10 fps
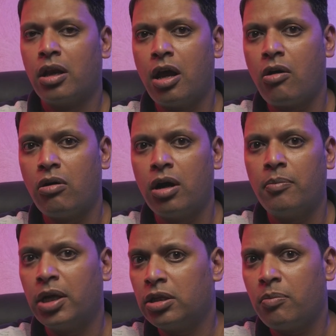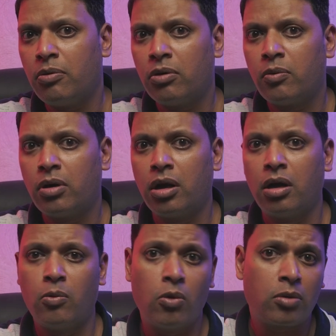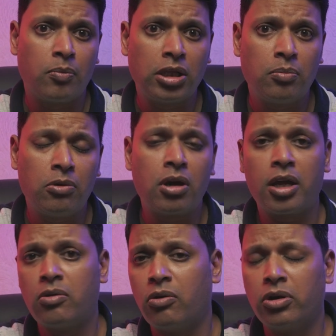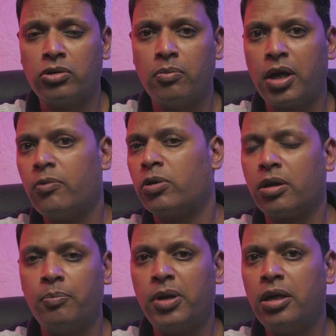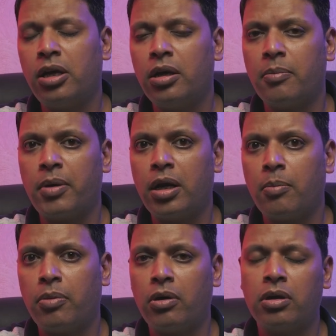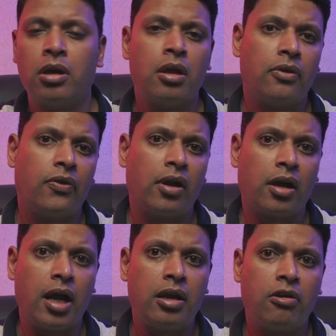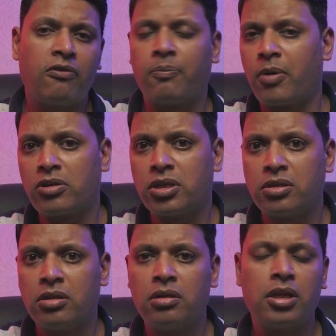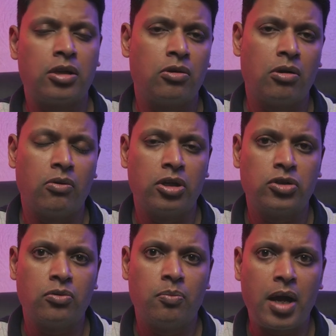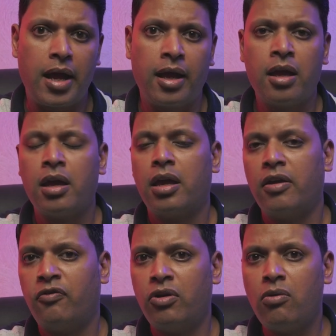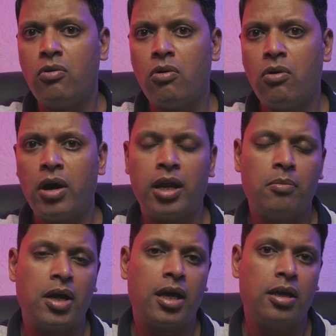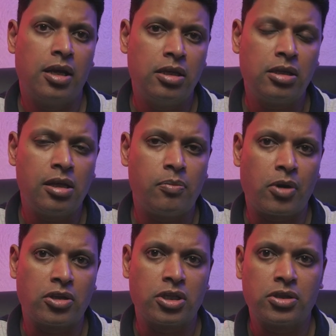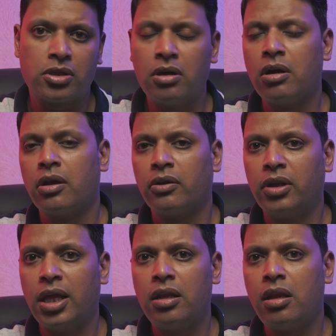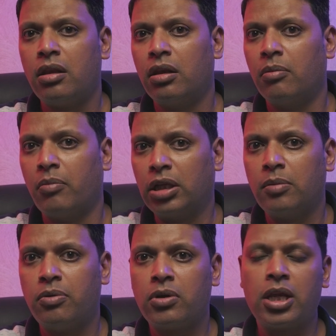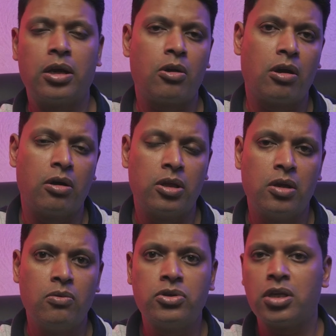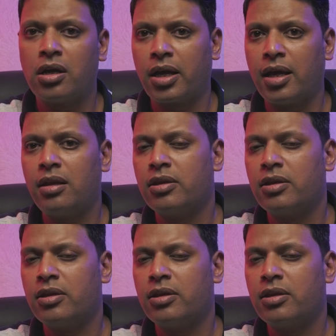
Now, a motherboard, what motherboard are you going to buy would completely depend upon the kind of processor that you are going to buy. If you go and buy an Intel processor, then the motherboard that you're going to use again